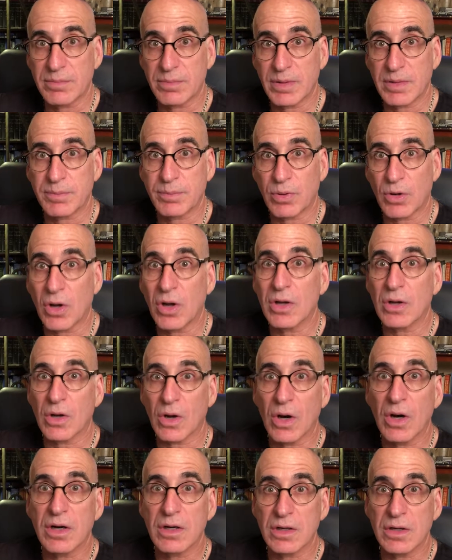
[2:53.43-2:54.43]
But Paul
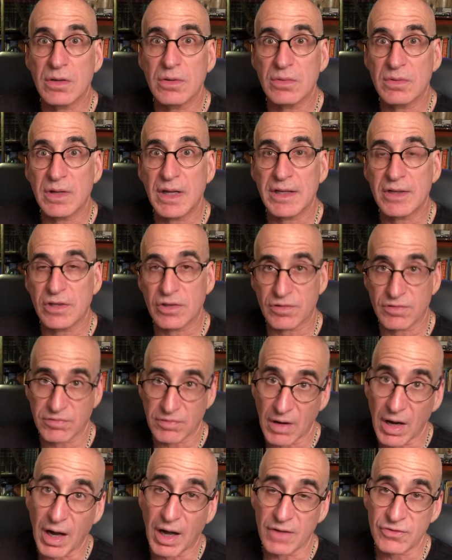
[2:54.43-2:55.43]
argued that the
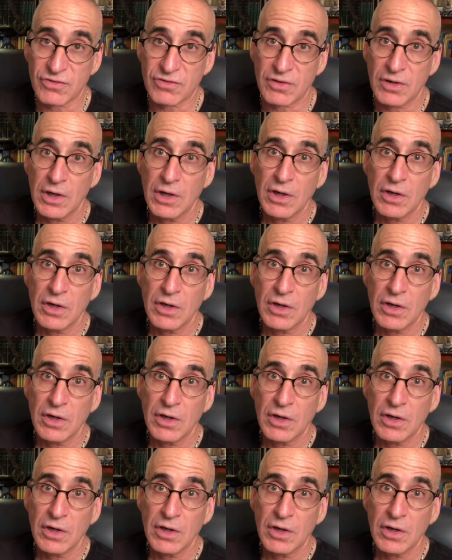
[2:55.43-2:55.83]
cross